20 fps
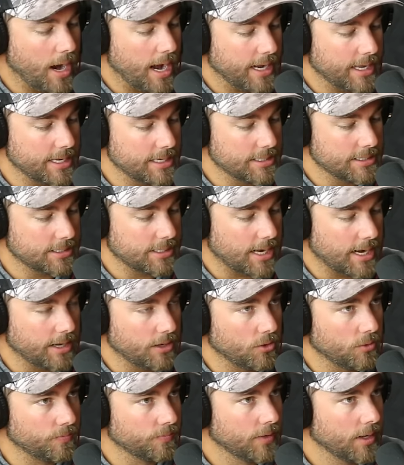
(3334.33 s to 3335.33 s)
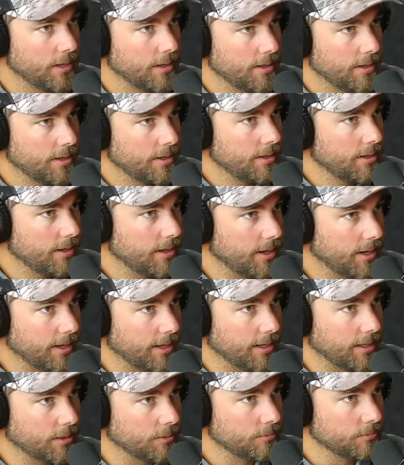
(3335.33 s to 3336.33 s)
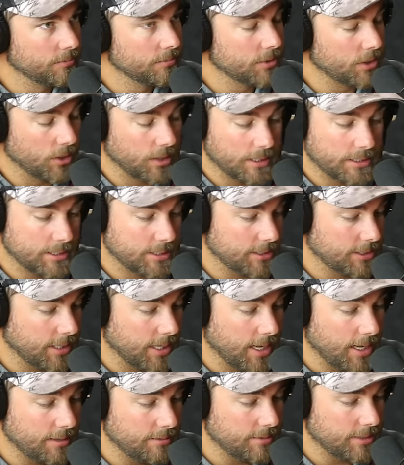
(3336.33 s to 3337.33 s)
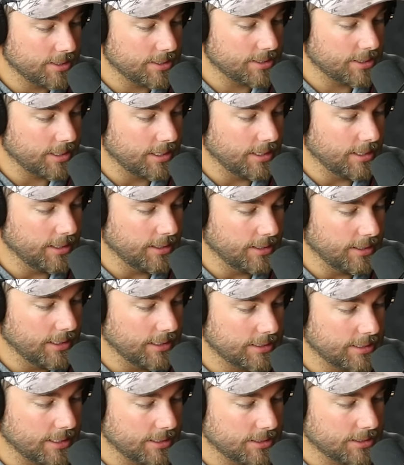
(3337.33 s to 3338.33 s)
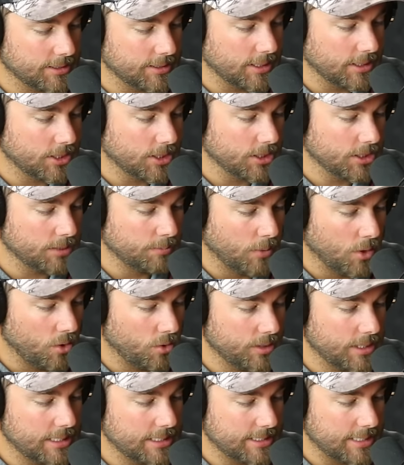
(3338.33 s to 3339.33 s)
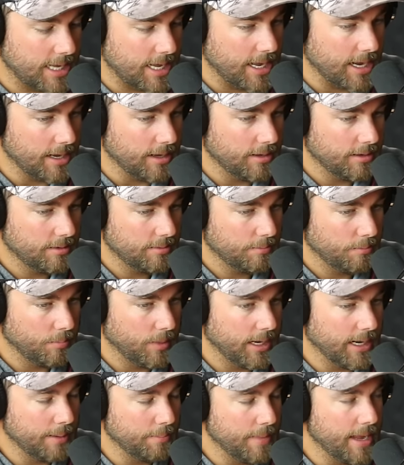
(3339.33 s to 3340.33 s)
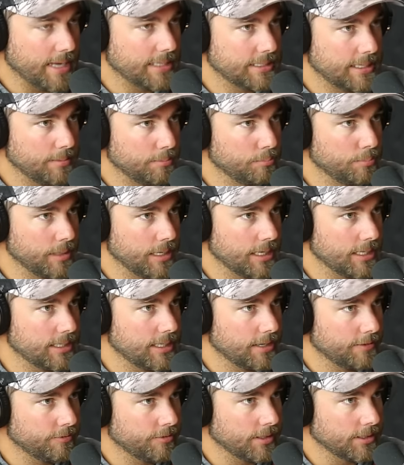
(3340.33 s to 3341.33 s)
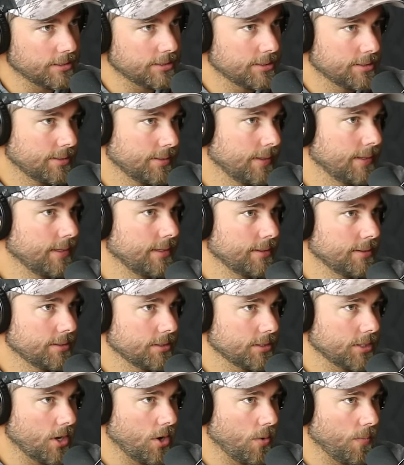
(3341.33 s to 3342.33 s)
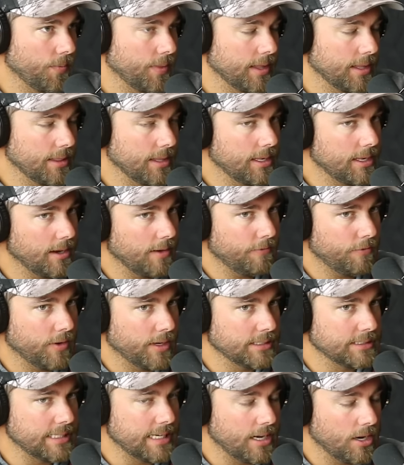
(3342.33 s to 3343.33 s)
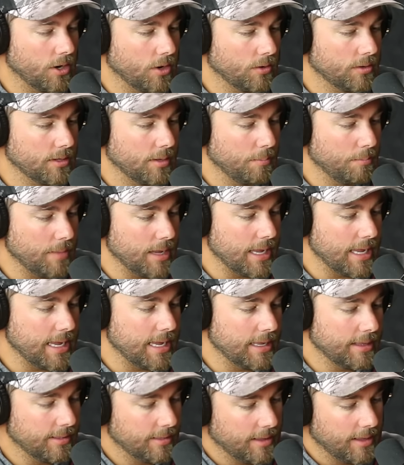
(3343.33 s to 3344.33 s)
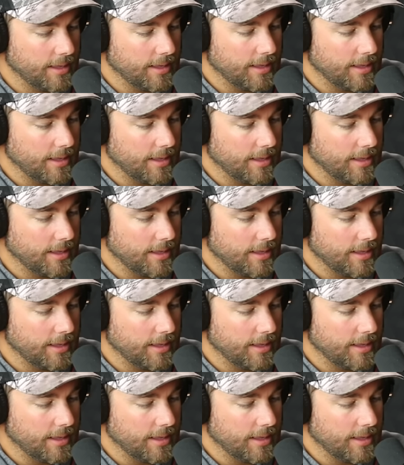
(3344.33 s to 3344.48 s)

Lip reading: wacky style. So this is, again, this it's a, such a small design, but it makes a big difference. So the difference here to me